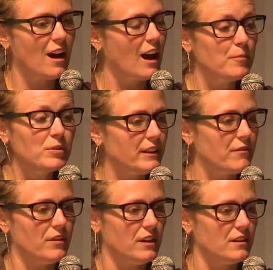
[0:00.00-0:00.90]
I
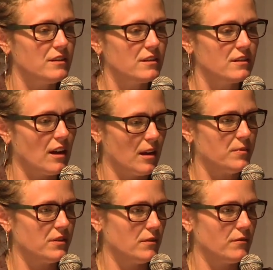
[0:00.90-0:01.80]
believe these
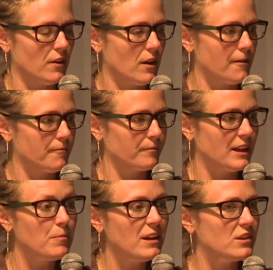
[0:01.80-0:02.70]
types of
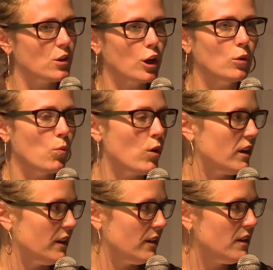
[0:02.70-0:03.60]
campaigns aren't
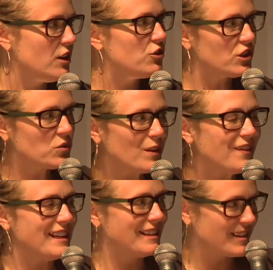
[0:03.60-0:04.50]
won just with
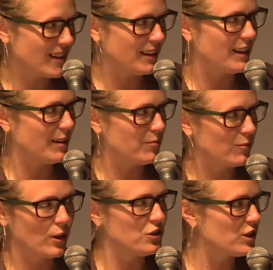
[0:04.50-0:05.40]
the inside game,
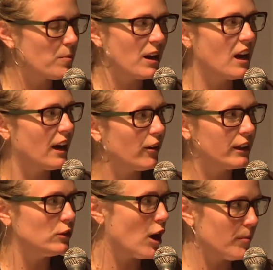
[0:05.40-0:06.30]
right? Just by
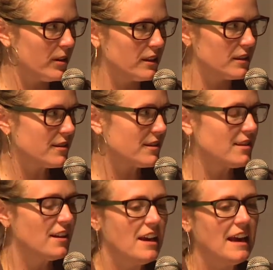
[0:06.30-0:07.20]
hiring
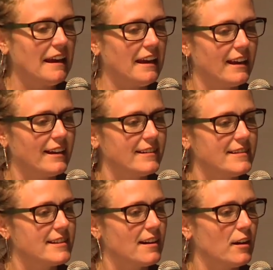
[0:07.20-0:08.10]
lobbyists
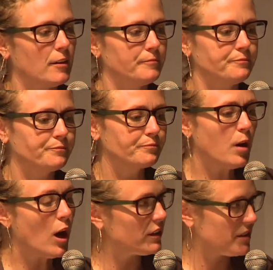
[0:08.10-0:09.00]
and
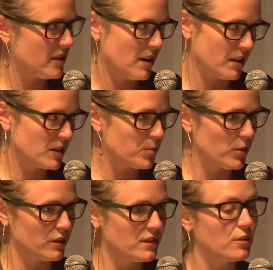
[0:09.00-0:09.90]
policy
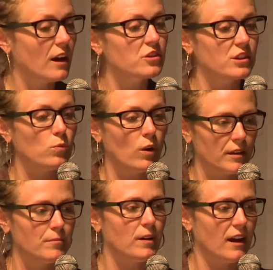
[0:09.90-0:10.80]
experts. They're actually
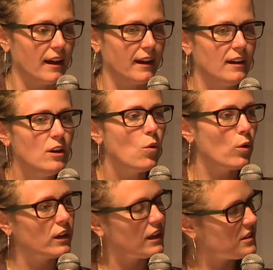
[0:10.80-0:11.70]
won by
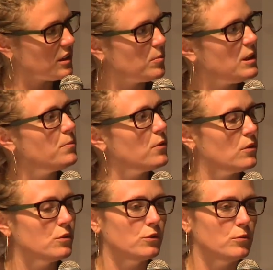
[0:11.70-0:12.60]
organizing
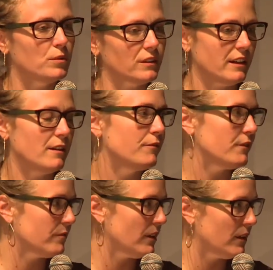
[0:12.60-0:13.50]
people who believe
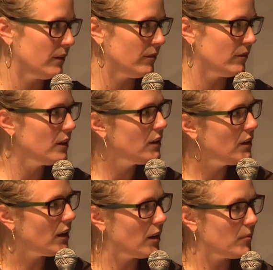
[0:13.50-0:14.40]
in,
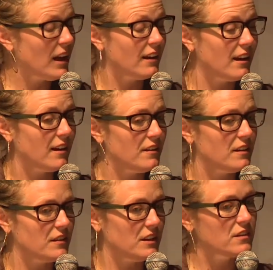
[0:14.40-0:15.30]
and
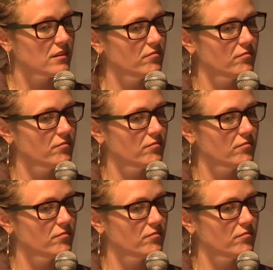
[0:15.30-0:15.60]
that these